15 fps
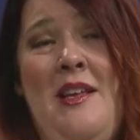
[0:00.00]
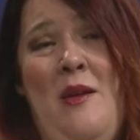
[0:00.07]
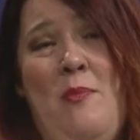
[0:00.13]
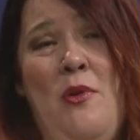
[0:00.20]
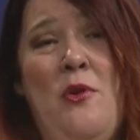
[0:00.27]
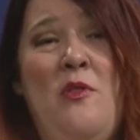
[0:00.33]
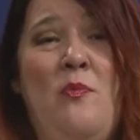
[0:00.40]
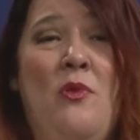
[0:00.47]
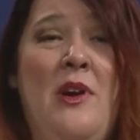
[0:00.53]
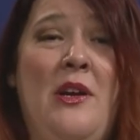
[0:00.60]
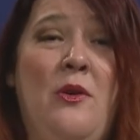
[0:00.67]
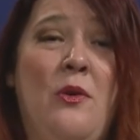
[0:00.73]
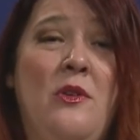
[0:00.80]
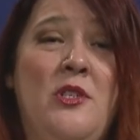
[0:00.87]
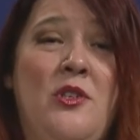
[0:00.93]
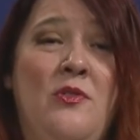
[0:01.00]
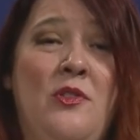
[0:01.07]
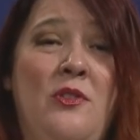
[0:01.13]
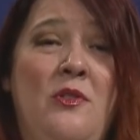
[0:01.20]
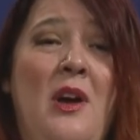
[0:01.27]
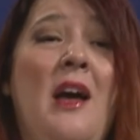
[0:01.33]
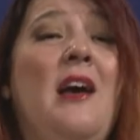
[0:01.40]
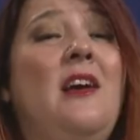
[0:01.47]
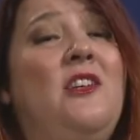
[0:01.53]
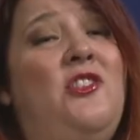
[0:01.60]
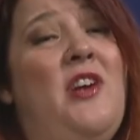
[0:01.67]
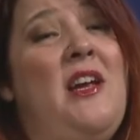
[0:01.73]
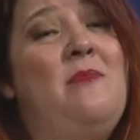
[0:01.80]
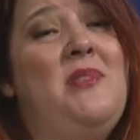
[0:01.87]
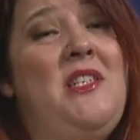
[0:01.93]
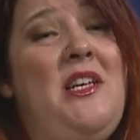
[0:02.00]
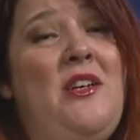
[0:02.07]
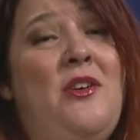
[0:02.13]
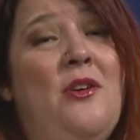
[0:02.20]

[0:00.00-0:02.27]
and a Bird of Prey corkscrew, James T.